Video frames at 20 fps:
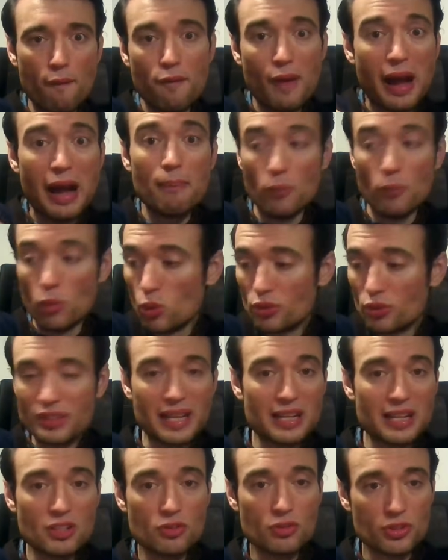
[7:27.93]
far more
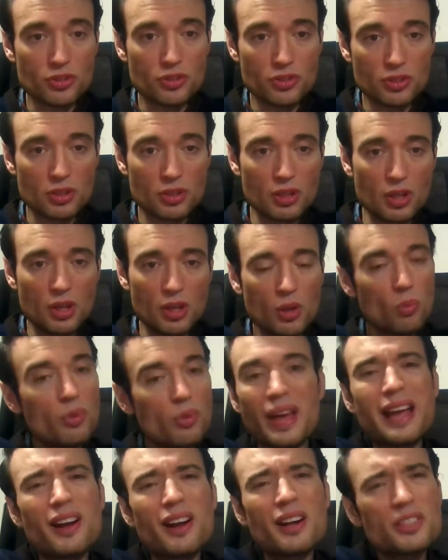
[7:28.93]
dangerous.
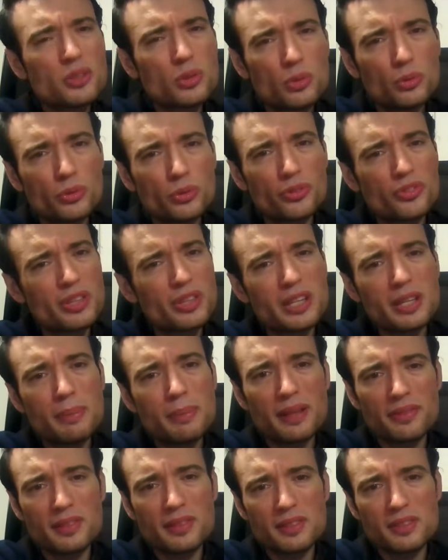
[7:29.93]
With AI tools, think
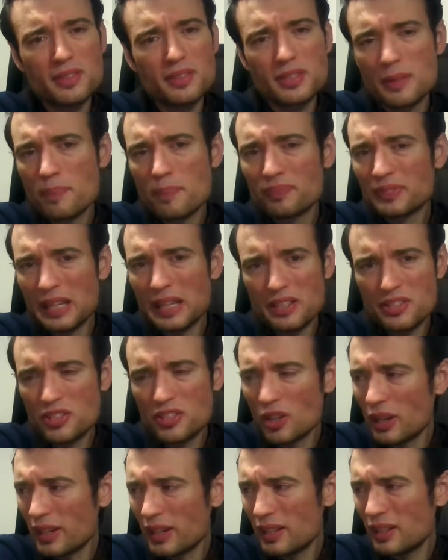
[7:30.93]
about this. An
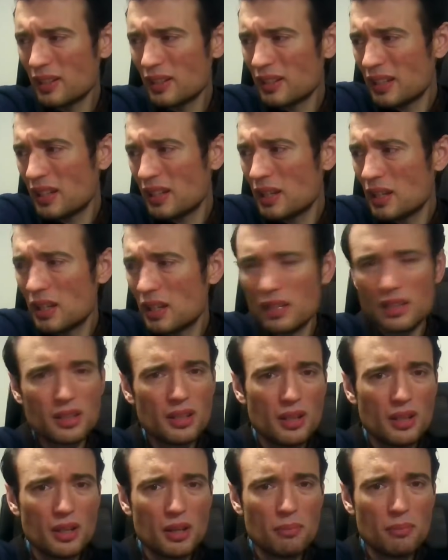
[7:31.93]
insider
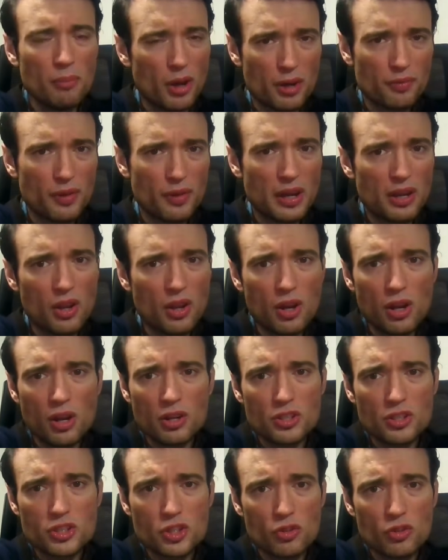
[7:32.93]
can modify
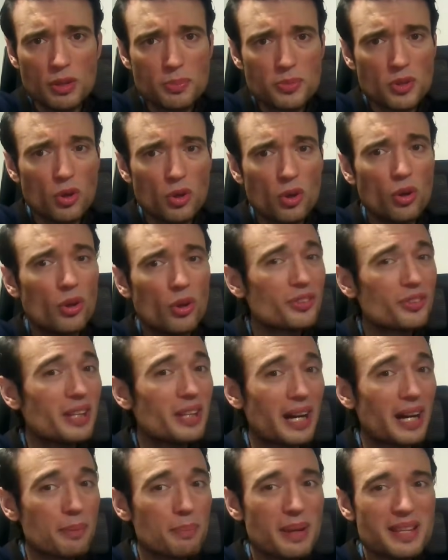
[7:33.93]
log scripts or
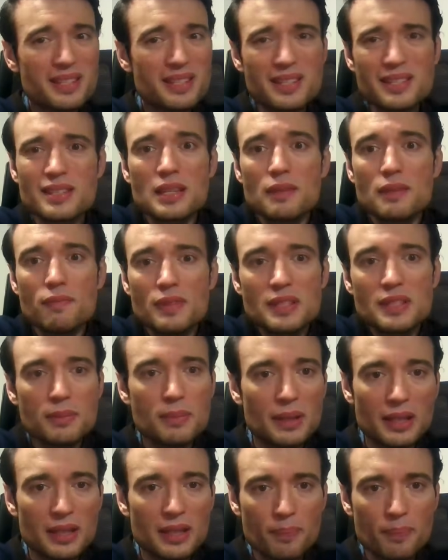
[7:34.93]
databases
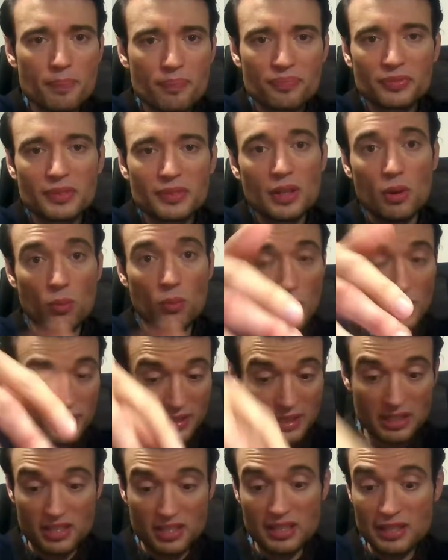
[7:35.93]
invisibly.
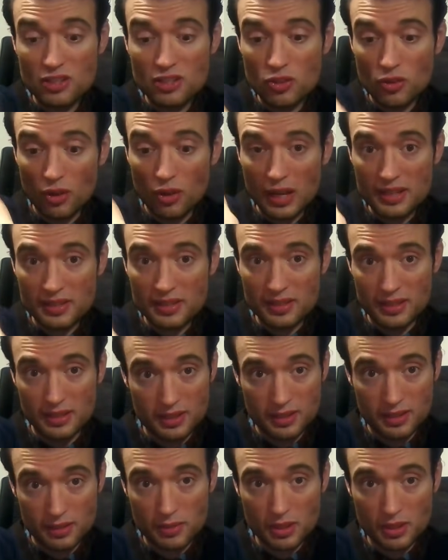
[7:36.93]
What decentralized
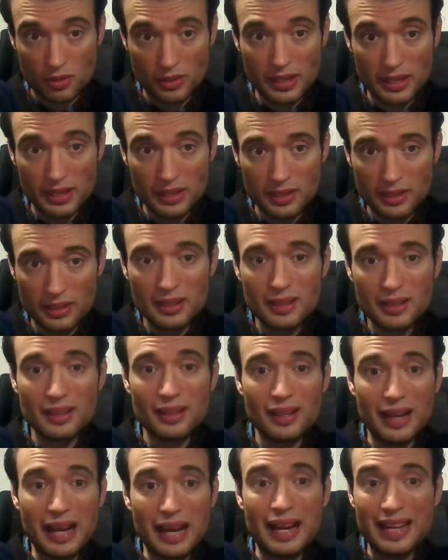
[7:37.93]
systems create
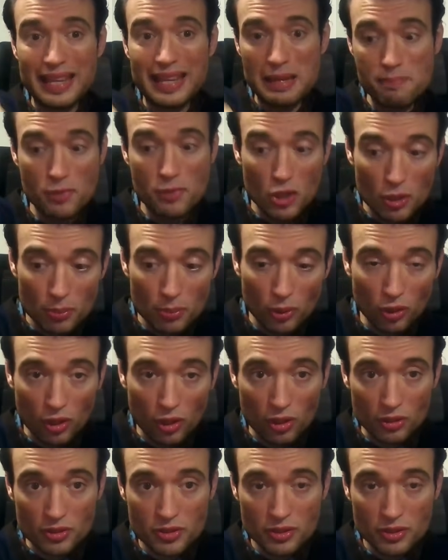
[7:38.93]
are immutable
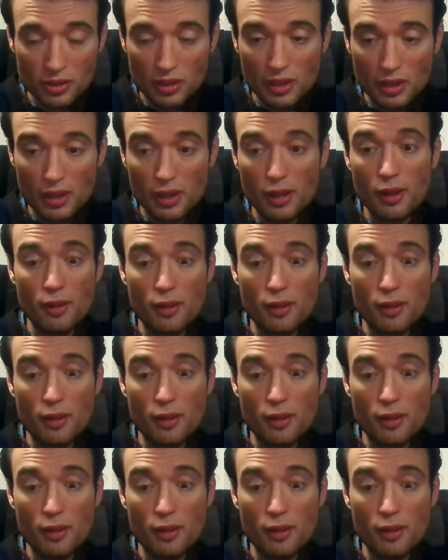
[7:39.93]
logs,